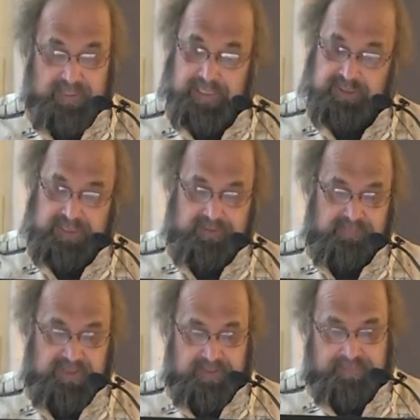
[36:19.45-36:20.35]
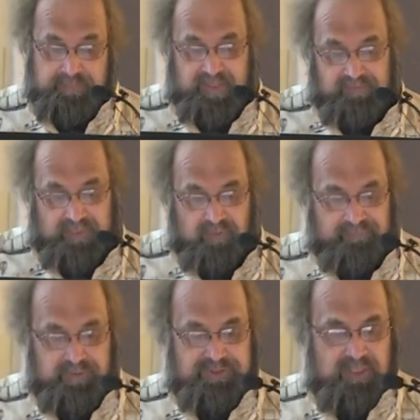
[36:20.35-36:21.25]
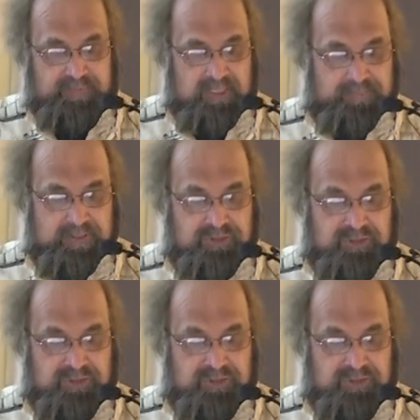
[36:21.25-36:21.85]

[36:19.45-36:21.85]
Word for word: here's another uh, Beverly reference coming up here.